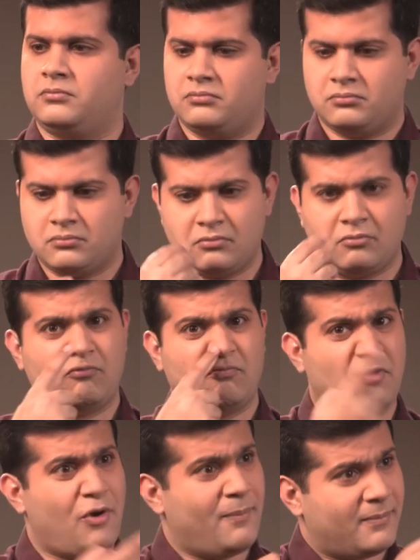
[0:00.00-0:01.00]
These
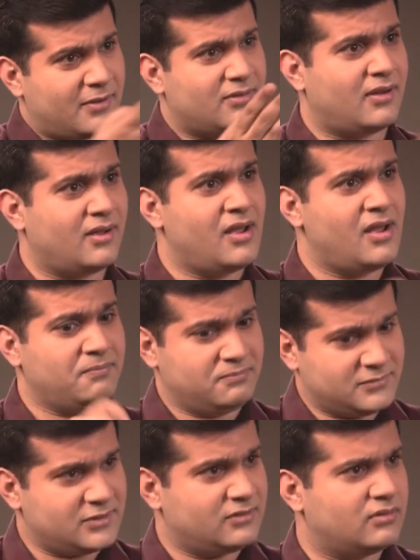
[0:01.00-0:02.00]
people were amazed by
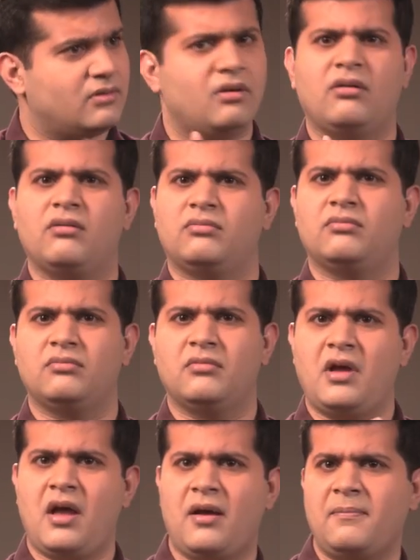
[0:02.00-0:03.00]
the food cooked by
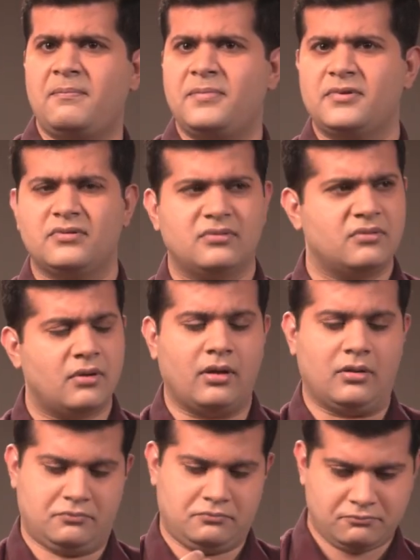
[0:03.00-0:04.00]
the menstruating
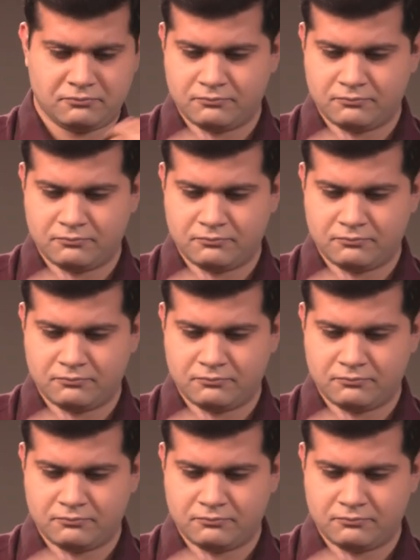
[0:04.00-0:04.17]
women.